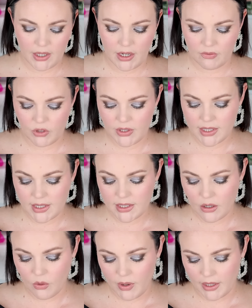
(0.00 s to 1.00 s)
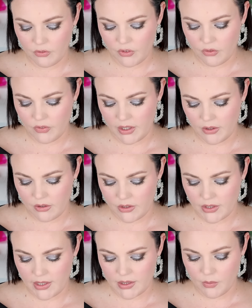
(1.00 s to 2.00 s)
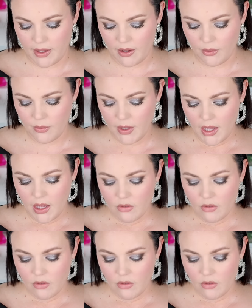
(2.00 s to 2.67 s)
and I've used this in quite a few videos as well.